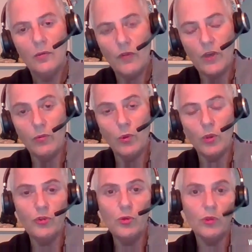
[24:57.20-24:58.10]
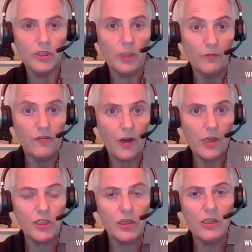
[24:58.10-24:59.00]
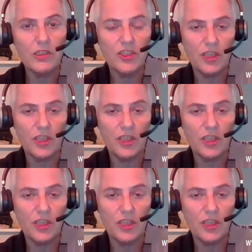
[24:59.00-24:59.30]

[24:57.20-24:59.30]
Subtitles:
We will do some fireside